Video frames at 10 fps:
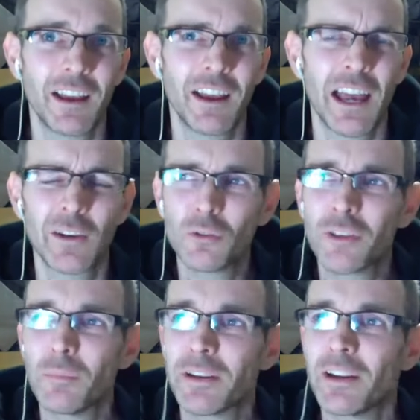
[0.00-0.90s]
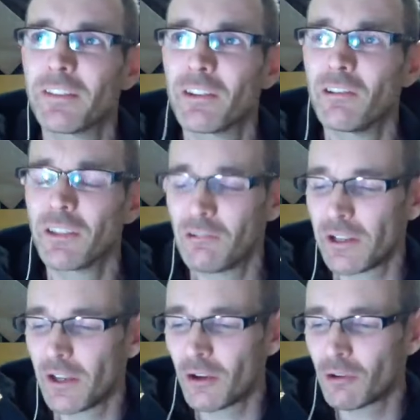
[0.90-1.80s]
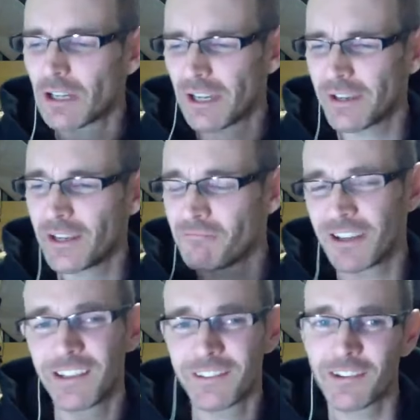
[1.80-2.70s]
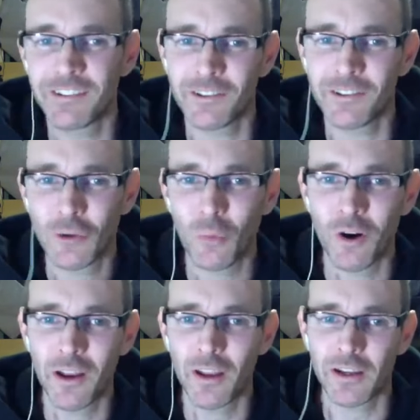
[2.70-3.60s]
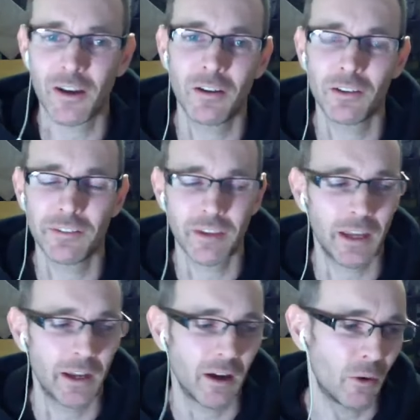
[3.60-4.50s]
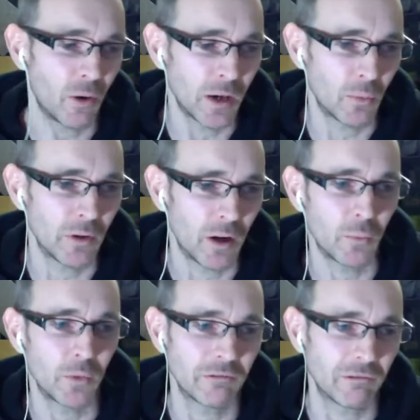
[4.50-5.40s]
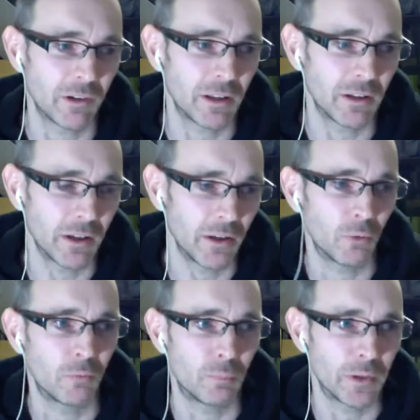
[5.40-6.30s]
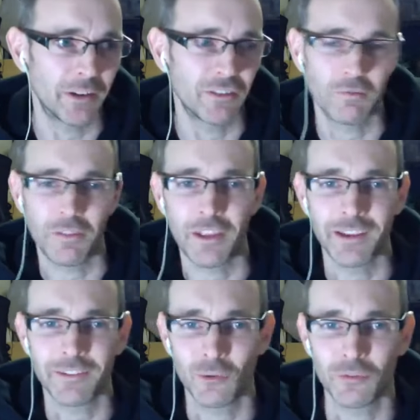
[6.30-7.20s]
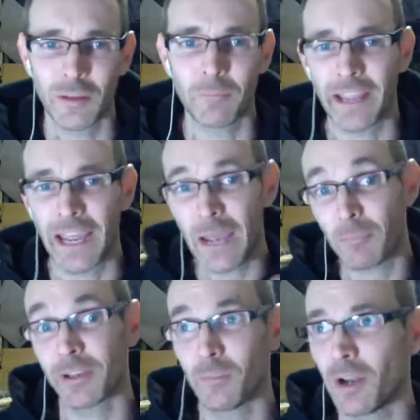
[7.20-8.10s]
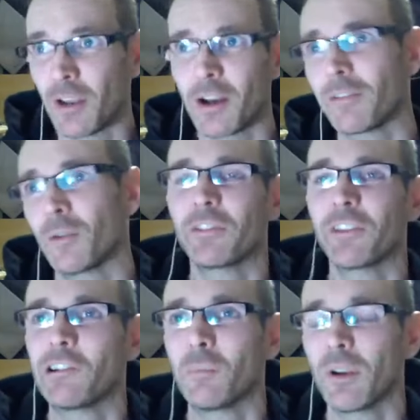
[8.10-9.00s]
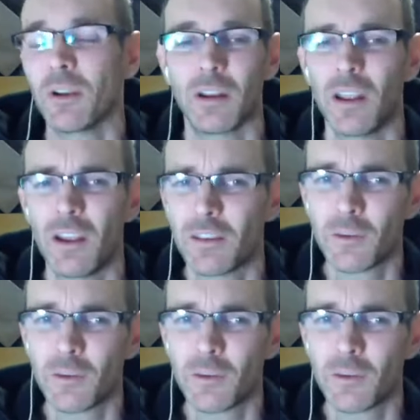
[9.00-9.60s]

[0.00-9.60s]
and also because there, there are no clear reasons as to why. I can't say, oh, I, w I was really ill because of this, or something happened in my life that was terrible. And there